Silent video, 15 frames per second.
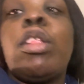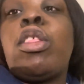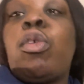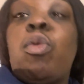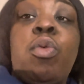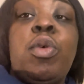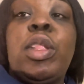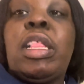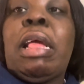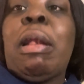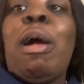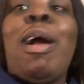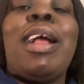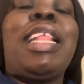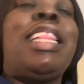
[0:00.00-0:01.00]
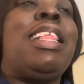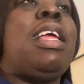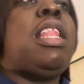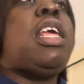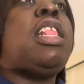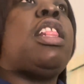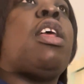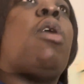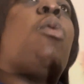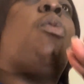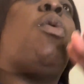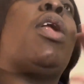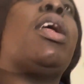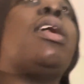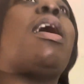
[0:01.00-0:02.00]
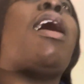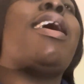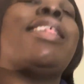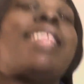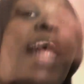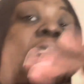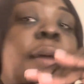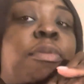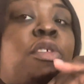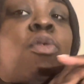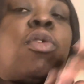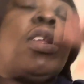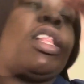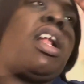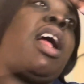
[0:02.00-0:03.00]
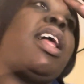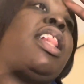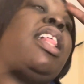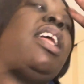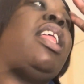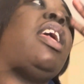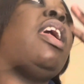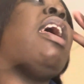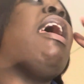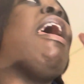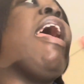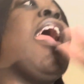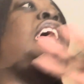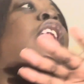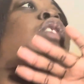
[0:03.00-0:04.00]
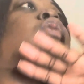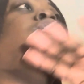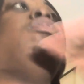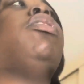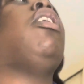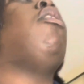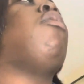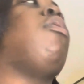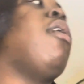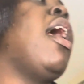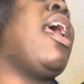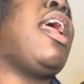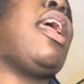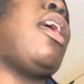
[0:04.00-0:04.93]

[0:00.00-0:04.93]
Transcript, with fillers: schools in our city to one of our top schools in our city and do so great.